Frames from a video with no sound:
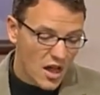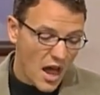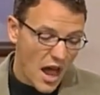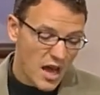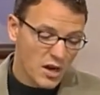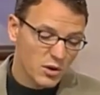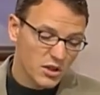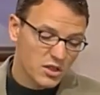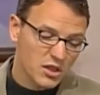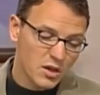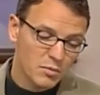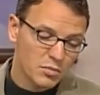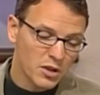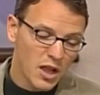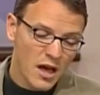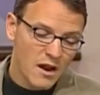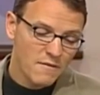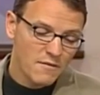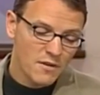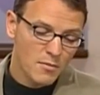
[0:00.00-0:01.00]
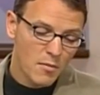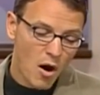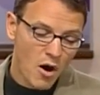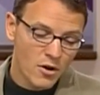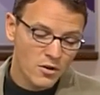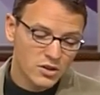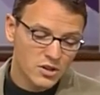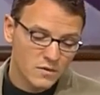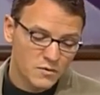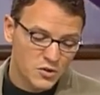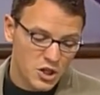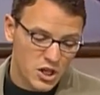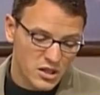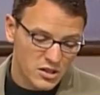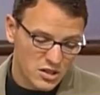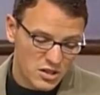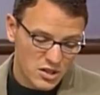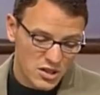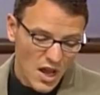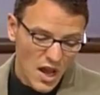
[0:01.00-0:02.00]
and with the blood of the martyrs of
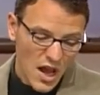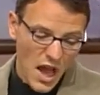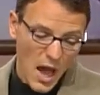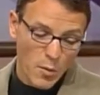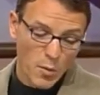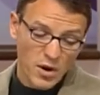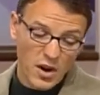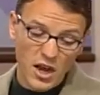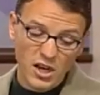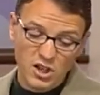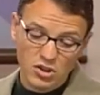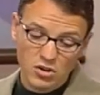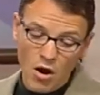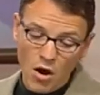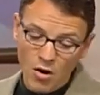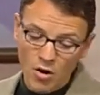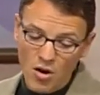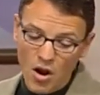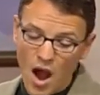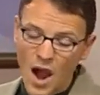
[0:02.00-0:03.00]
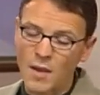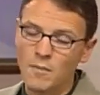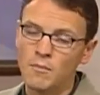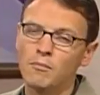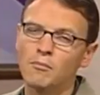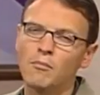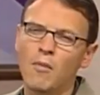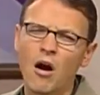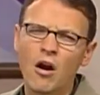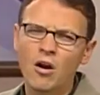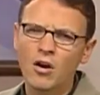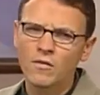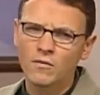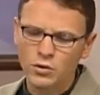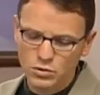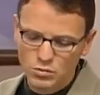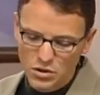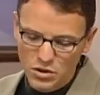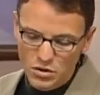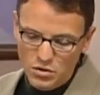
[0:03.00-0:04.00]
Jesus. And when I saw her, I
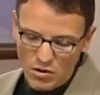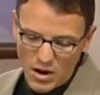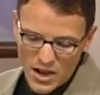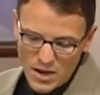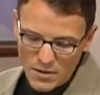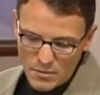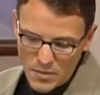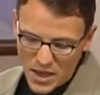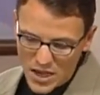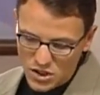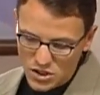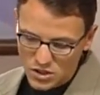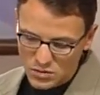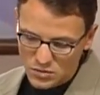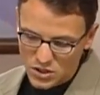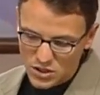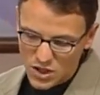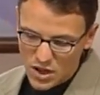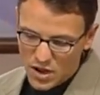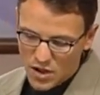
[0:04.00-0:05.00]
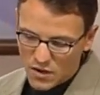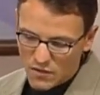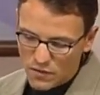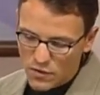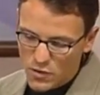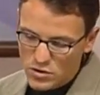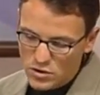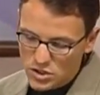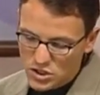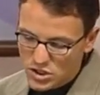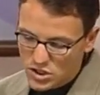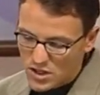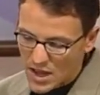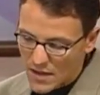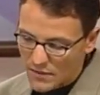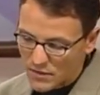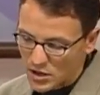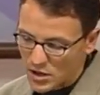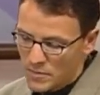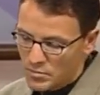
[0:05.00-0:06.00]
marveled with great amazement. Verse
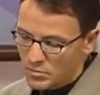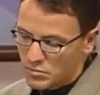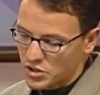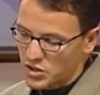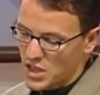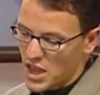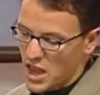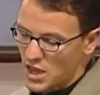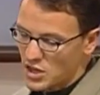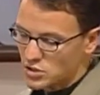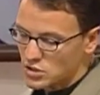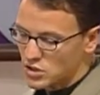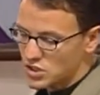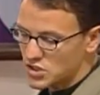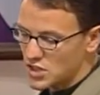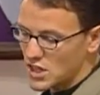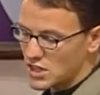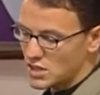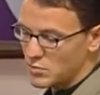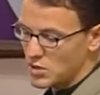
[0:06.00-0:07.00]
7 But the angel said to